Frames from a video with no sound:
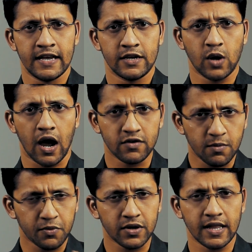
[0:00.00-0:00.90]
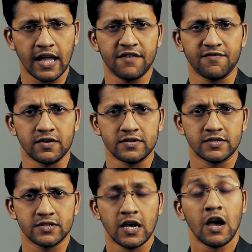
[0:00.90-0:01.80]
You have to put in
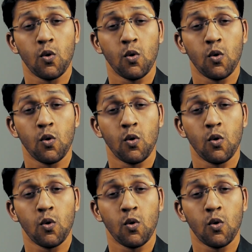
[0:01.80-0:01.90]
efforts.